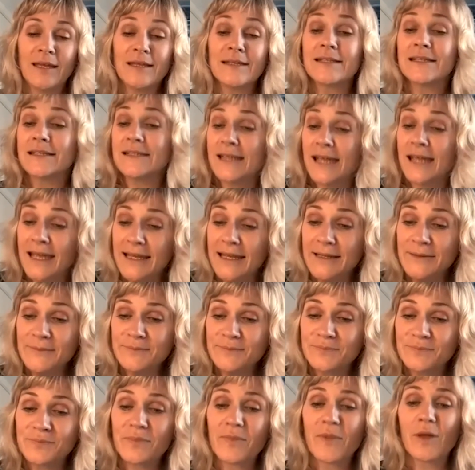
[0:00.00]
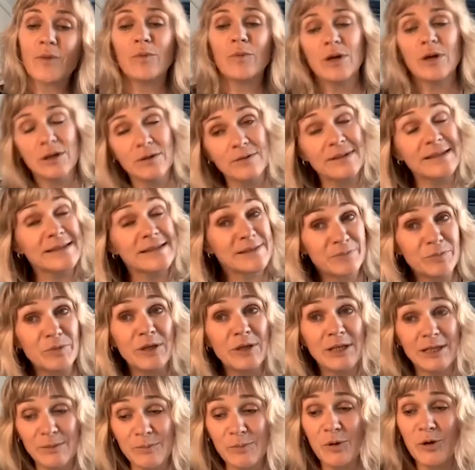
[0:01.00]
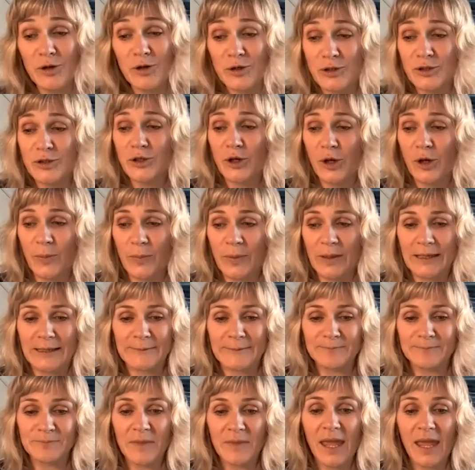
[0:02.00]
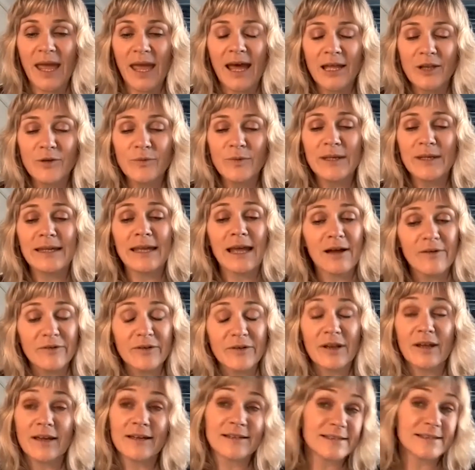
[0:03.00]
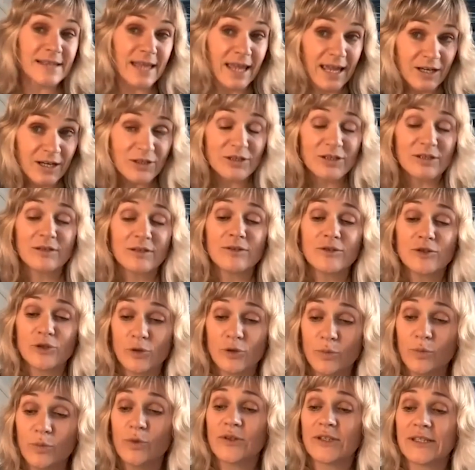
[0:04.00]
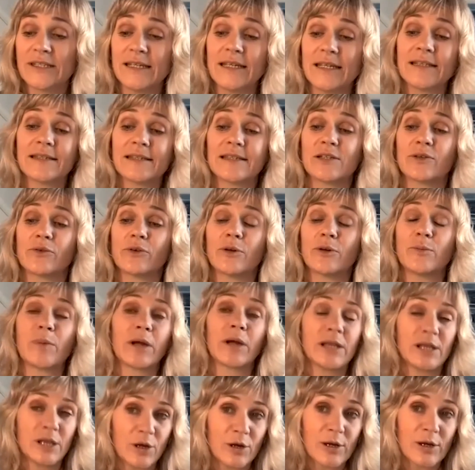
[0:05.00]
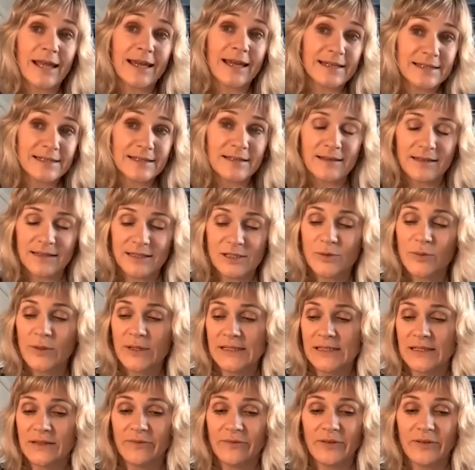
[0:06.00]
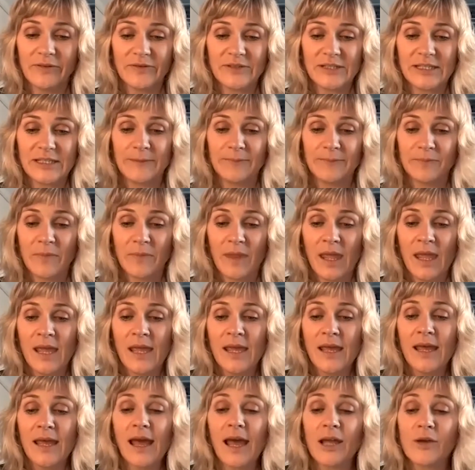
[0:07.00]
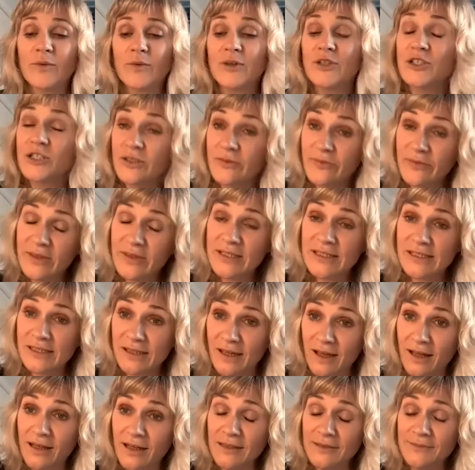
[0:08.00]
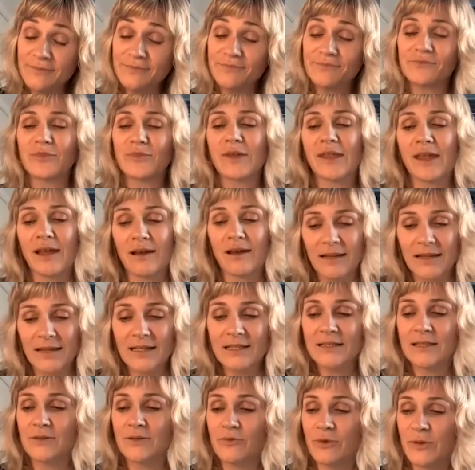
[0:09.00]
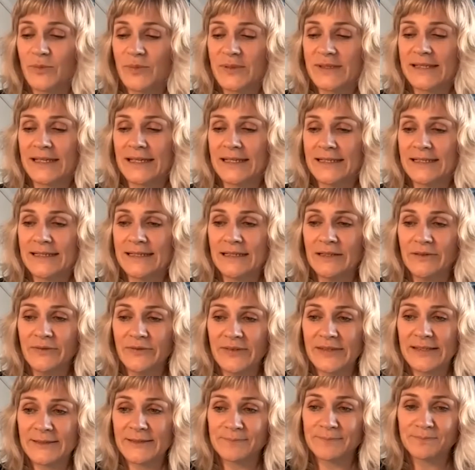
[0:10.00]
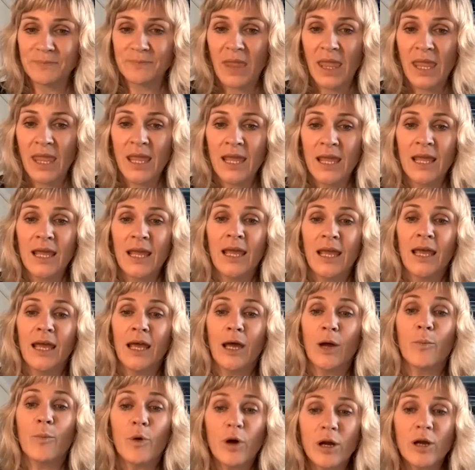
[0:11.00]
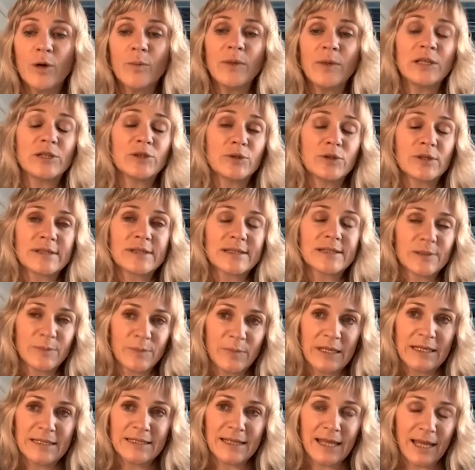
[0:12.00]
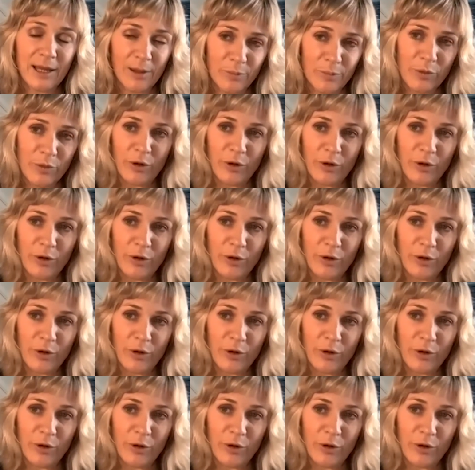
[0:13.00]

Today, well, it's a pretty important topic. How do we galvanise action towards net zero by no later than 2050? How do we shift the dial with our elected representatives? And what can we do to cement our